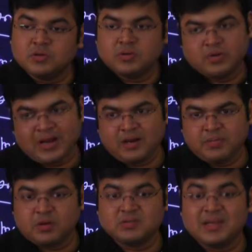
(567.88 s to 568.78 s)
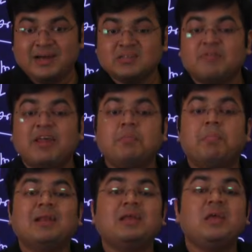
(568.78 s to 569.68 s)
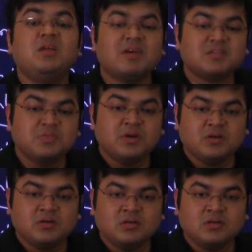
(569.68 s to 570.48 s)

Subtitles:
right? Because it is a very bulky investment.